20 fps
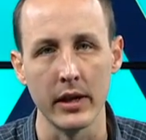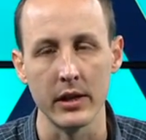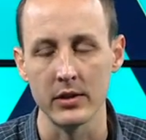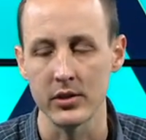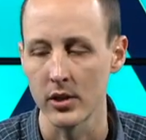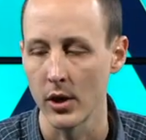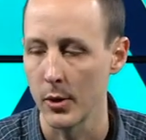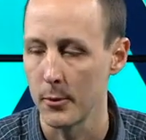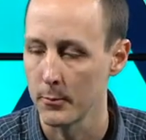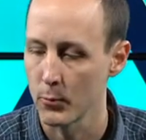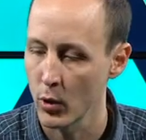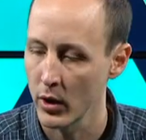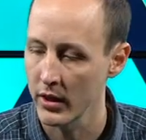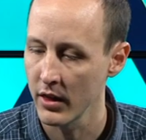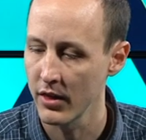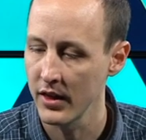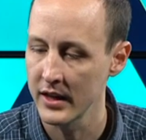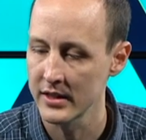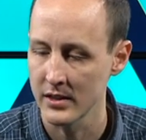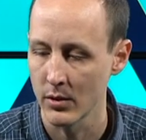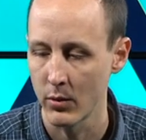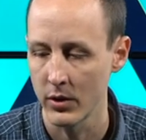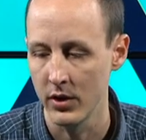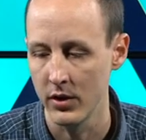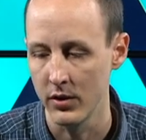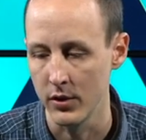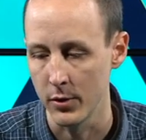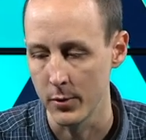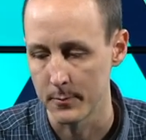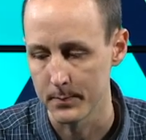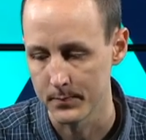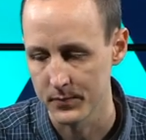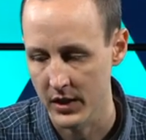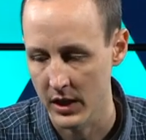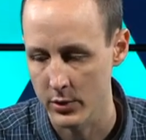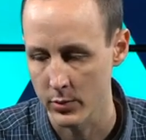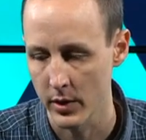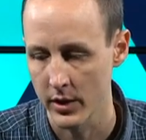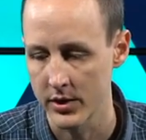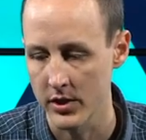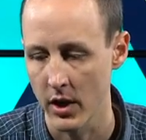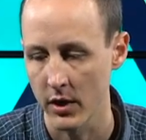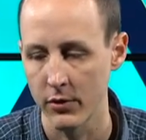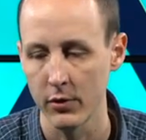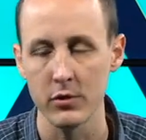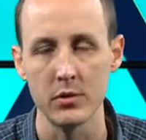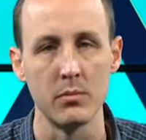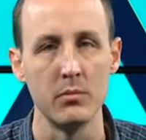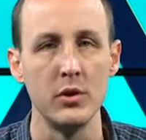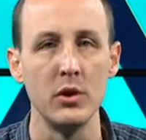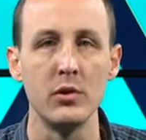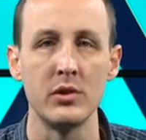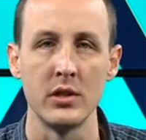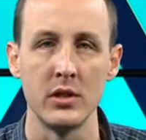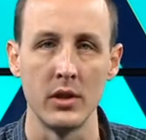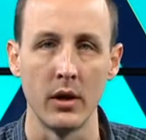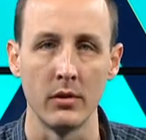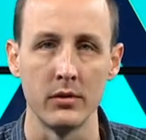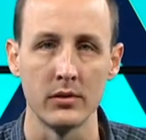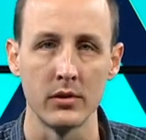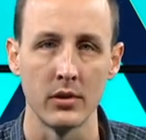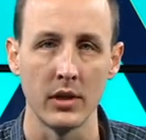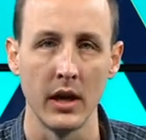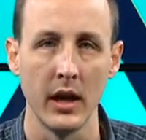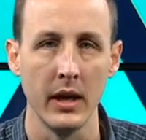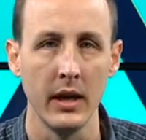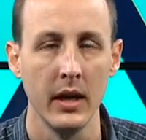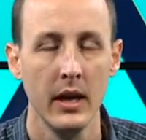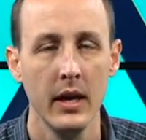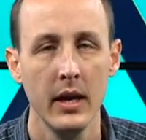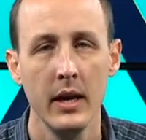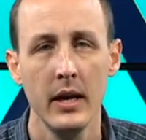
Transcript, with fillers: So one of the things I want to do is I want to talk through some do's and don'ts, okay?